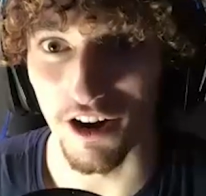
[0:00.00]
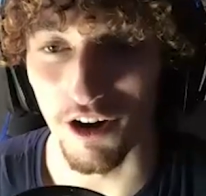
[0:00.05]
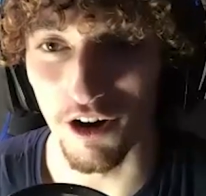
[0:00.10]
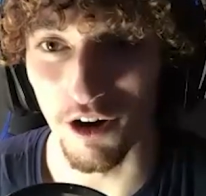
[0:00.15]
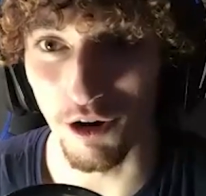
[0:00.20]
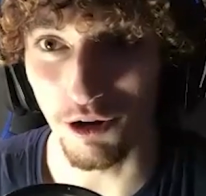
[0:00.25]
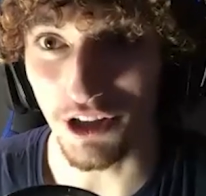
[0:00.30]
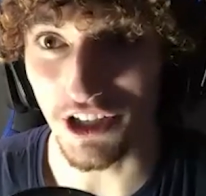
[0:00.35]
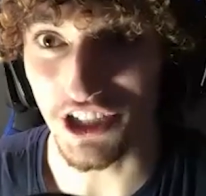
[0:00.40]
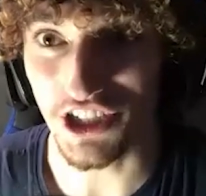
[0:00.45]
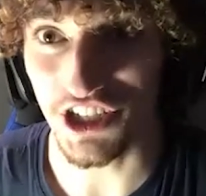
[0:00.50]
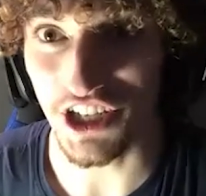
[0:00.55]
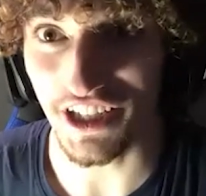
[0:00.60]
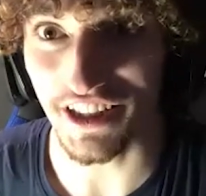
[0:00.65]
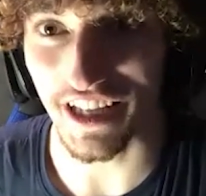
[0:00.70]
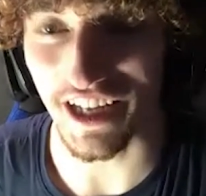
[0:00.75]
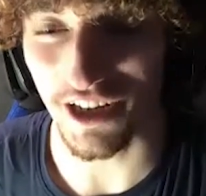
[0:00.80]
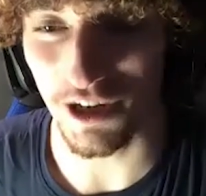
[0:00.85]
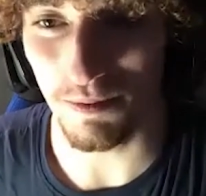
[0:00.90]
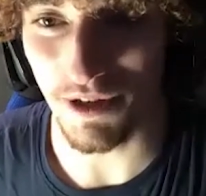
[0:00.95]
Holy shit!
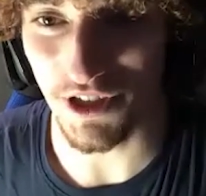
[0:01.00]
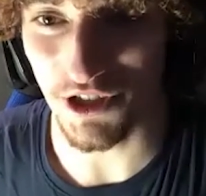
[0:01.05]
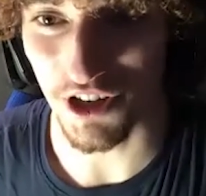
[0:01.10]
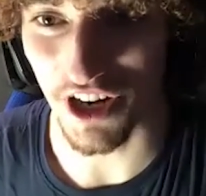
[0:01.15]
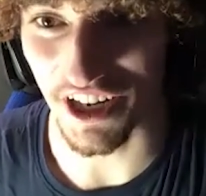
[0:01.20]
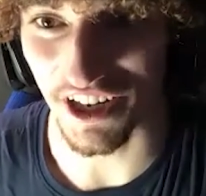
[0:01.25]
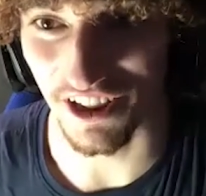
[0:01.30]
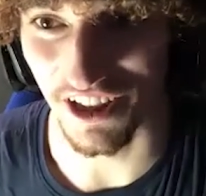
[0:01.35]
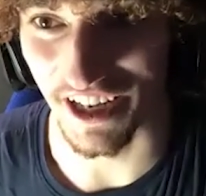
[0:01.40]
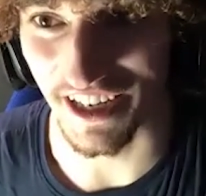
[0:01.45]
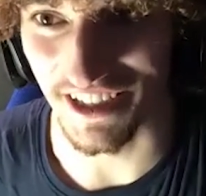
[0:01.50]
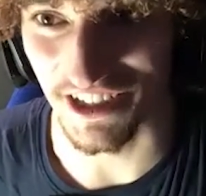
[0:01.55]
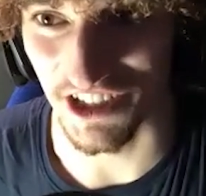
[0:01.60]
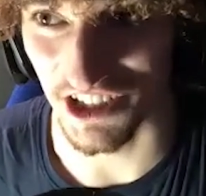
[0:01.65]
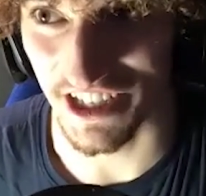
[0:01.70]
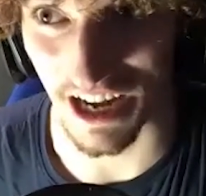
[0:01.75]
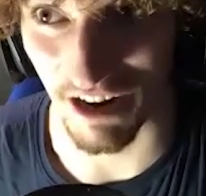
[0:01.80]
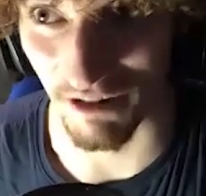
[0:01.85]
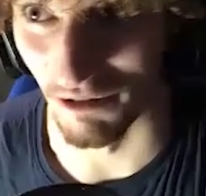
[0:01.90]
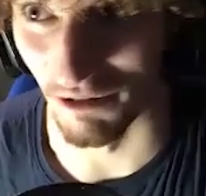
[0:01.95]
They could be trying to
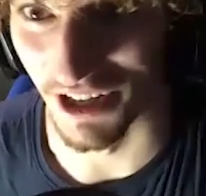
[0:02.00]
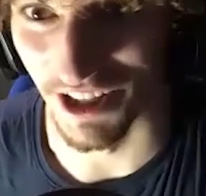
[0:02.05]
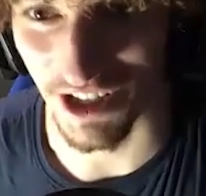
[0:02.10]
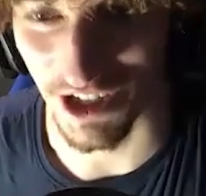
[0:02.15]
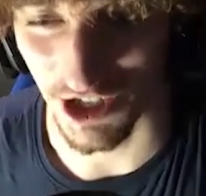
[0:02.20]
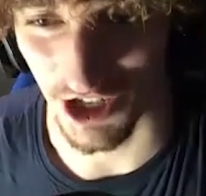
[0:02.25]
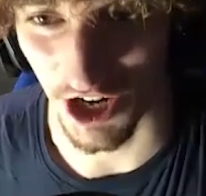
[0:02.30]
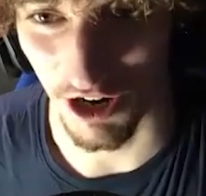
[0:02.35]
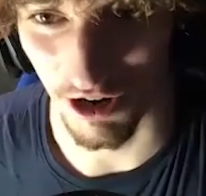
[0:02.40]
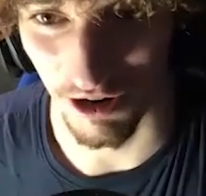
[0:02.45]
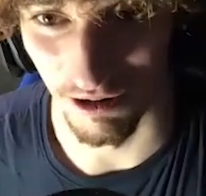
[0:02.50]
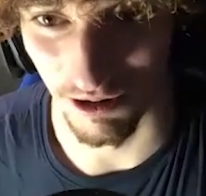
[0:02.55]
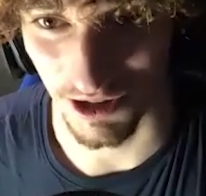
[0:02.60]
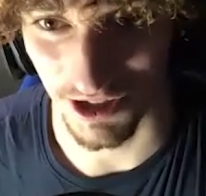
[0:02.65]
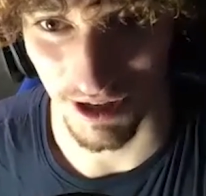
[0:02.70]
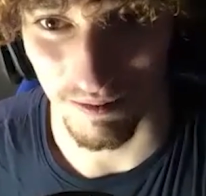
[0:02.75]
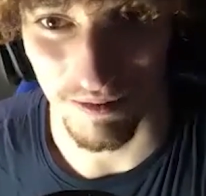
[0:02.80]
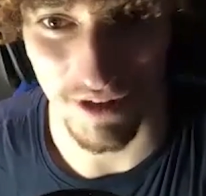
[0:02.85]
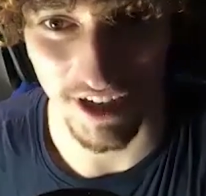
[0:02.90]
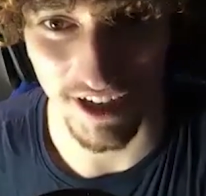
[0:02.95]
just get rid of the show or
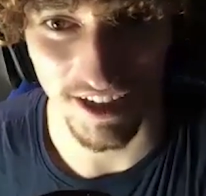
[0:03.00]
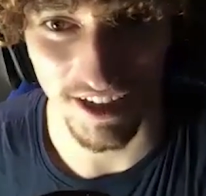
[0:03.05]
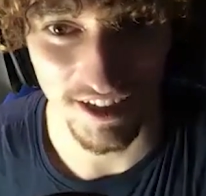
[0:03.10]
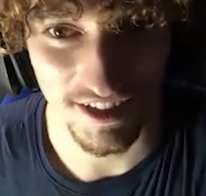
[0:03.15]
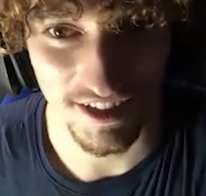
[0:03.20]
something.